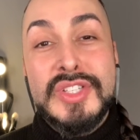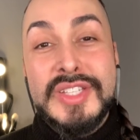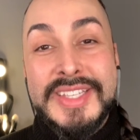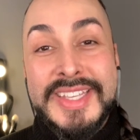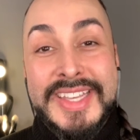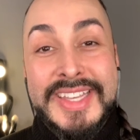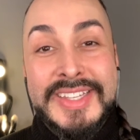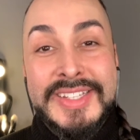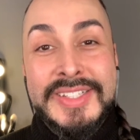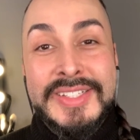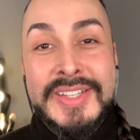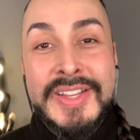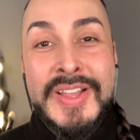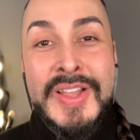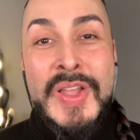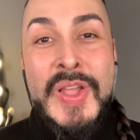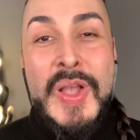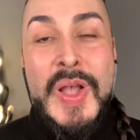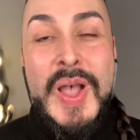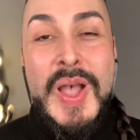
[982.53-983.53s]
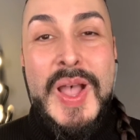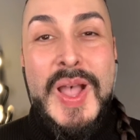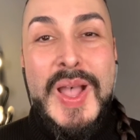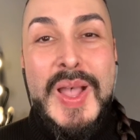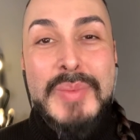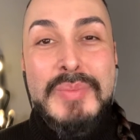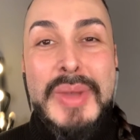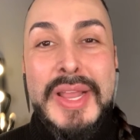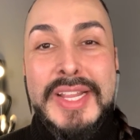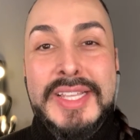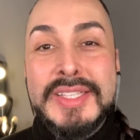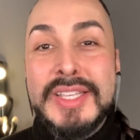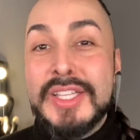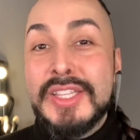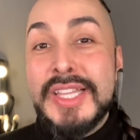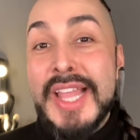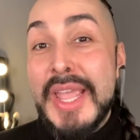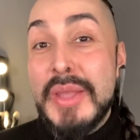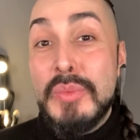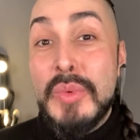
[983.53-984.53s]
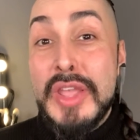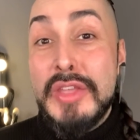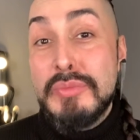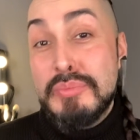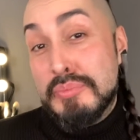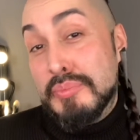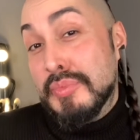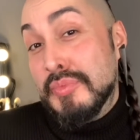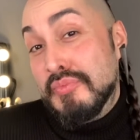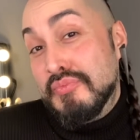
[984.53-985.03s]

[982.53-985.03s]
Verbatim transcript: skin, uh, but it's a lightweight